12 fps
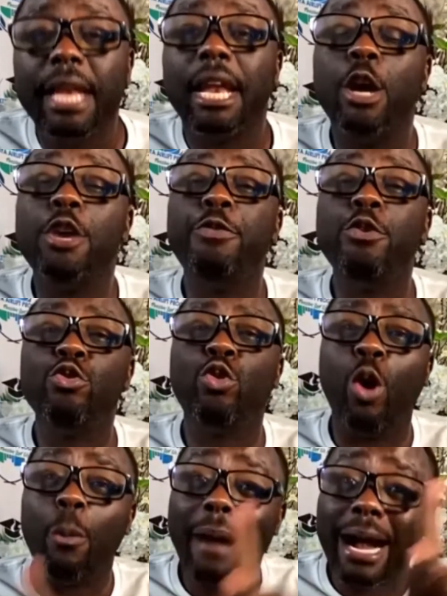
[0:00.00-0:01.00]
Now, if you
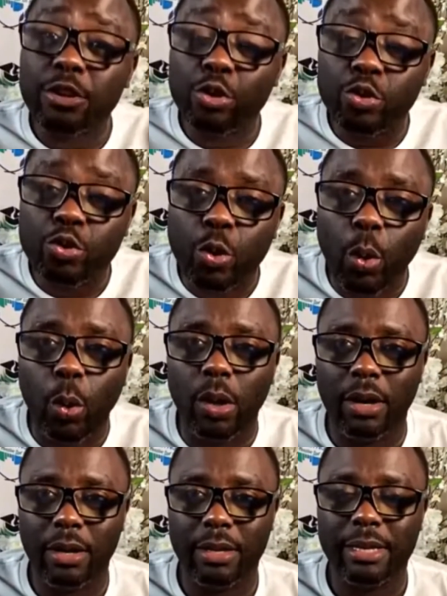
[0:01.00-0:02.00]
go back to
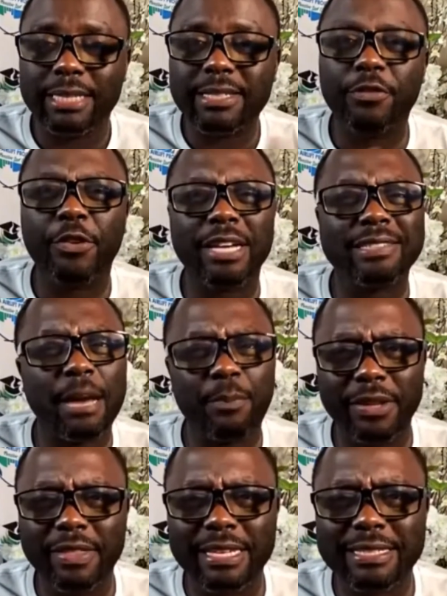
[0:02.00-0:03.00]
school, let's say, for
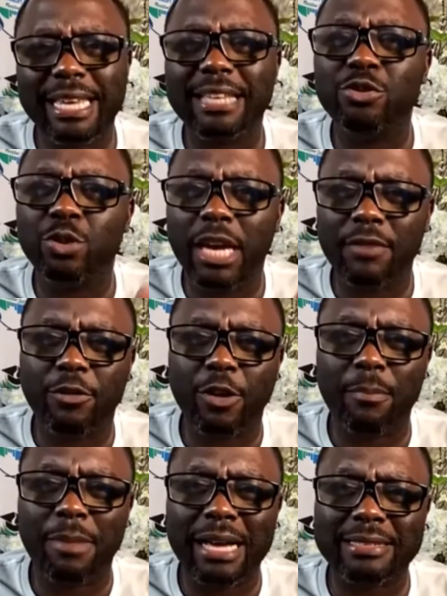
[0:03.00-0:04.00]
example, in this case, you came for
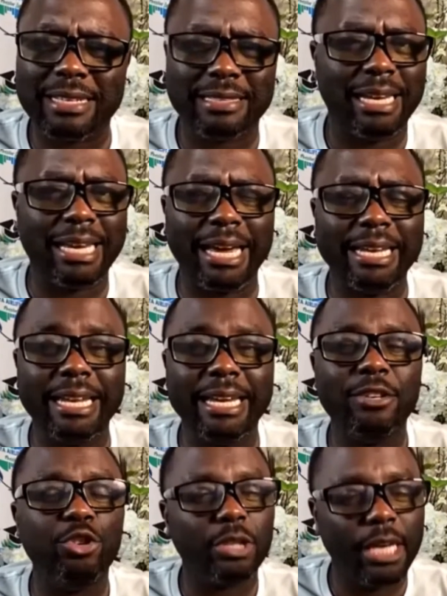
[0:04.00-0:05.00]
a master's like I
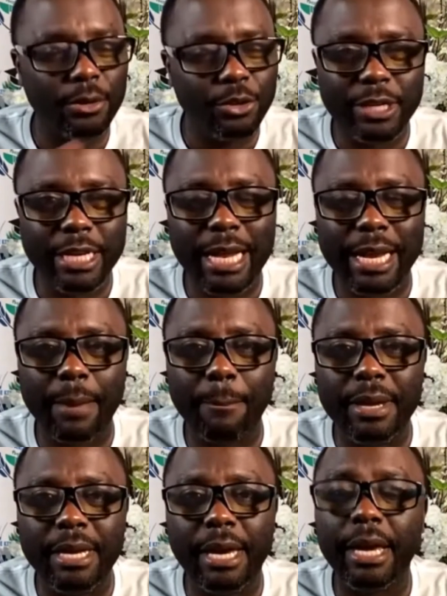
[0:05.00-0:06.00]
did, you did an
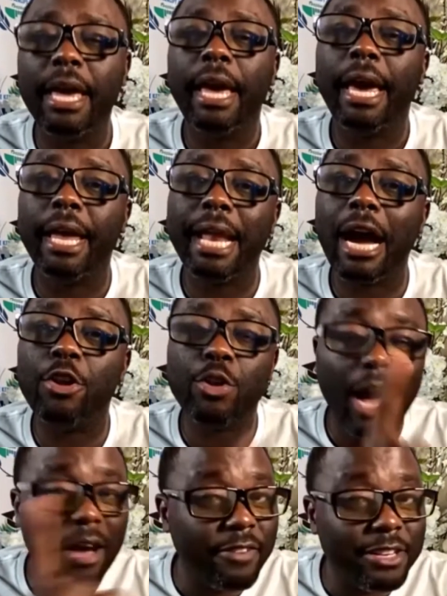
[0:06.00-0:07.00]
MBA, and now you
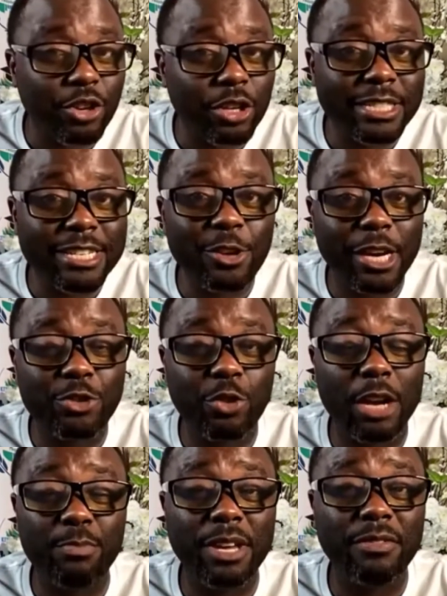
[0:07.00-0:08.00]
haven't gotten your
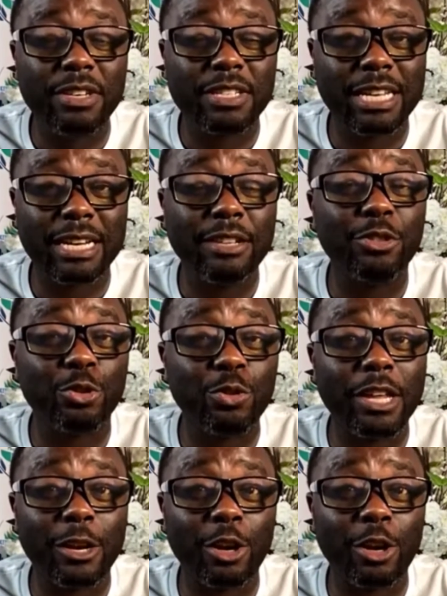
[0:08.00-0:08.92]
H-1B visa through the